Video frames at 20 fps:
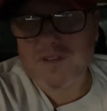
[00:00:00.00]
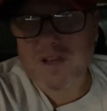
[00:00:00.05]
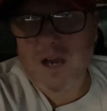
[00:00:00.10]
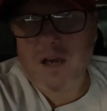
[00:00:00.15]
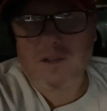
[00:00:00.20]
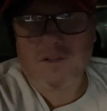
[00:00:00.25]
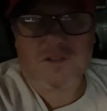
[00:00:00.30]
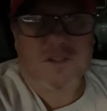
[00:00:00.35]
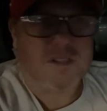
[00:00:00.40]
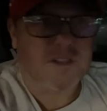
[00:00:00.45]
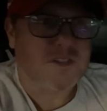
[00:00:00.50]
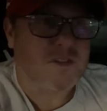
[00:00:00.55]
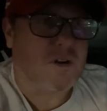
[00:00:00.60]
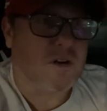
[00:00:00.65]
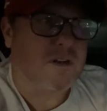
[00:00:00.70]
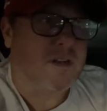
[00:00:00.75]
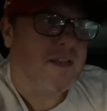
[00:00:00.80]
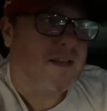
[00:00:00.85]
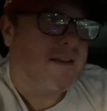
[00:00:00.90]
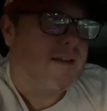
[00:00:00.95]
of dollars on this
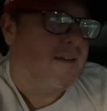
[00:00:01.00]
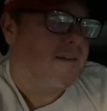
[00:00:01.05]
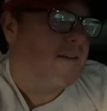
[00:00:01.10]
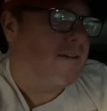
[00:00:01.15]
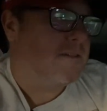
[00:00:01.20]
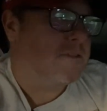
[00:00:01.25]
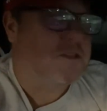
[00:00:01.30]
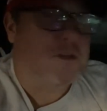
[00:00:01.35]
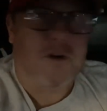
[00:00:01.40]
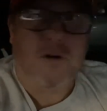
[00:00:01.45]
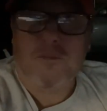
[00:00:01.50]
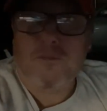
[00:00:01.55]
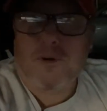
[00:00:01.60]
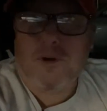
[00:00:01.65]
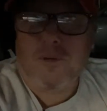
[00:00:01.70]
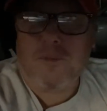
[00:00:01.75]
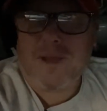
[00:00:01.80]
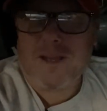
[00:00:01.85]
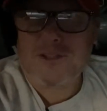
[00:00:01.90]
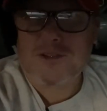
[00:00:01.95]
card. So
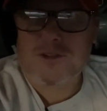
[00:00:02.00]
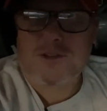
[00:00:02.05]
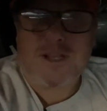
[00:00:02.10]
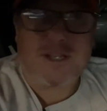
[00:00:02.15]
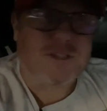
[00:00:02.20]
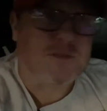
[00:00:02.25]
boom, that's